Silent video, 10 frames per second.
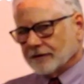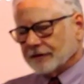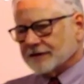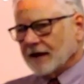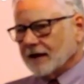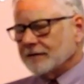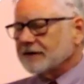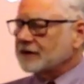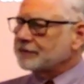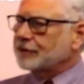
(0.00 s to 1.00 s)
Those
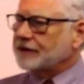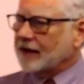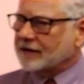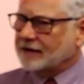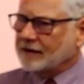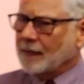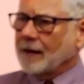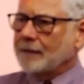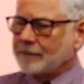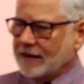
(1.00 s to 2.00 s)
documents are protecting
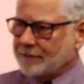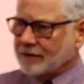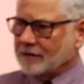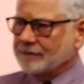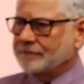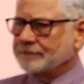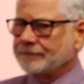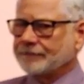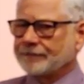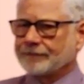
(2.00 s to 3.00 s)
people.
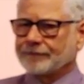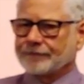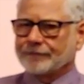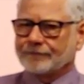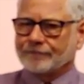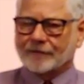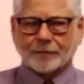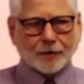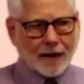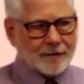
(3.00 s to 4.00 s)
The
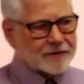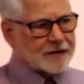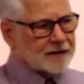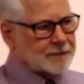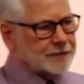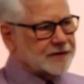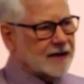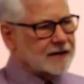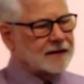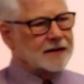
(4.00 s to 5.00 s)
primary thing they're
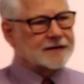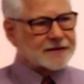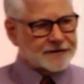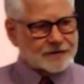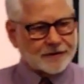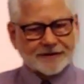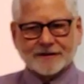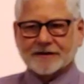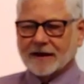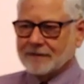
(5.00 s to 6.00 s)
protecting is
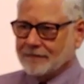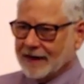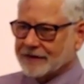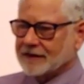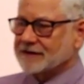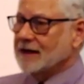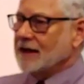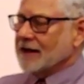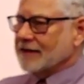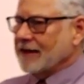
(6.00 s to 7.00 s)
sources and methods.
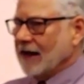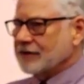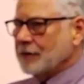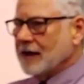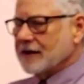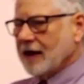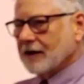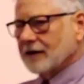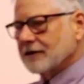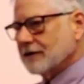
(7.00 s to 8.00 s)
That's why they
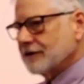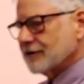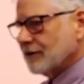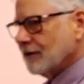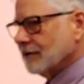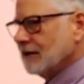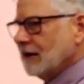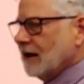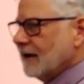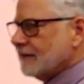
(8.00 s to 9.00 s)
are under control
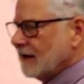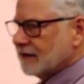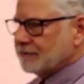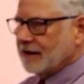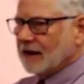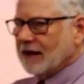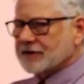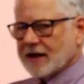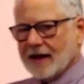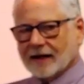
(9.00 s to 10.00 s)
of the
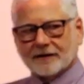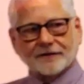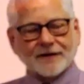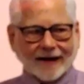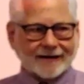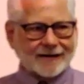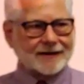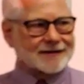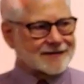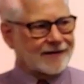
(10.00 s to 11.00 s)
Espionage Act of
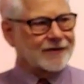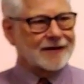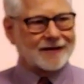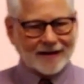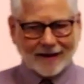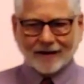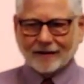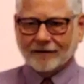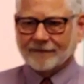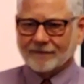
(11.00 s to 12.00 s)

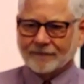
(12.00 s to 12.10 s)
1917.